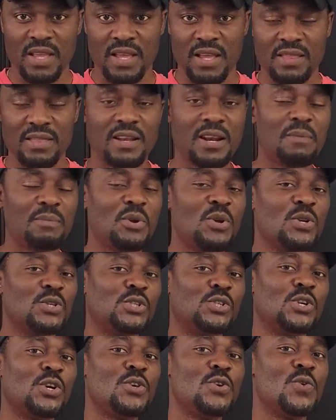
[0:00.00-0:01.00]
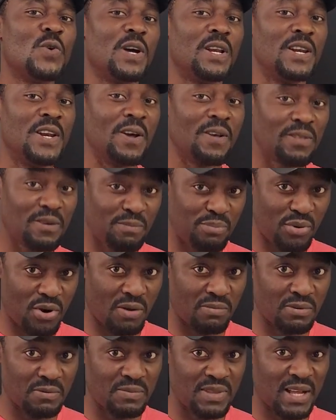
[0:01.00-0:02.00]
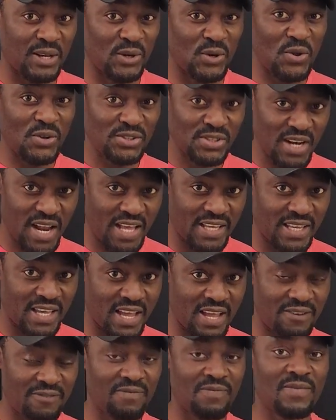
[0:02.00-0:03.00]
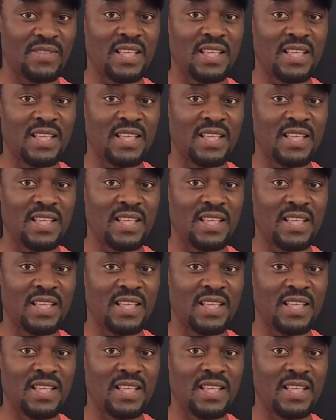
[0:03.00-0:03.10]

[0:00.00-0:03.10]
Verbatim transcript: And then I'm going to show you another problem that looks like it,